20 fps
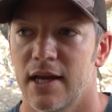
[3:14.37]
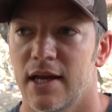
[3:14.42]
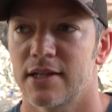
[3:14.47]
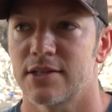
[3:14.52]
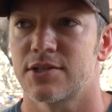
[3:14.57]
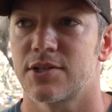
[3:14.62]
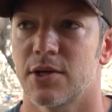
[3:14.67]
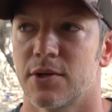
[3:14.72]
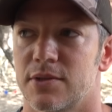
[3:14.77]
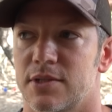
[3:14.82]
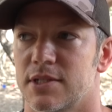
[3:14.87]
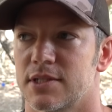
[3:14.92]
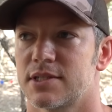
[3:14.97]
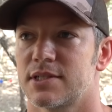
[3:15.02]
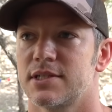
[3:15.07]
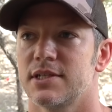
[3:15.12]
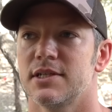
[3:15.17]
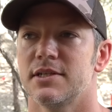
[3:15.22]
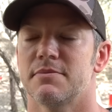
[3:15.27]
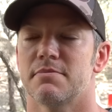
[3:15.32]
And so to
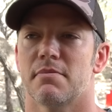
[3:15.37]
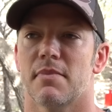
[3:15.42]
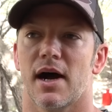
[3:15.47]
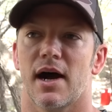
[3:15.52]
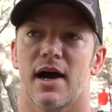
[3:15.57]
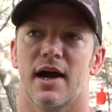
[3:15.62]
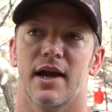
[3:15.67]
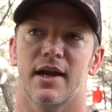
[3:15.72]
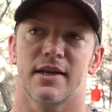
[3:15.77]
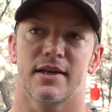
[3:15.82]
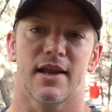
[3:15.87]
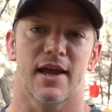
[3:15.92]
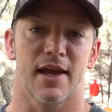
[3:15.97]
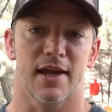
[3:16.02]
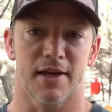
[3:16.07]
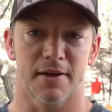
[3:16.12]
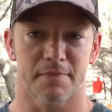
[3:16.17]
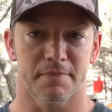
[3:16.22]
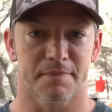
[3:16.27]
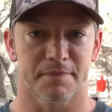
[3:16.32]
see my
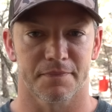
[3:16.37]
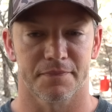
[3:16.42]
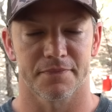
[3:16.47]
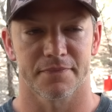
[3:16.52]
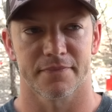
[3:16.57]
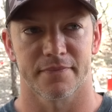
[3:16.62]
name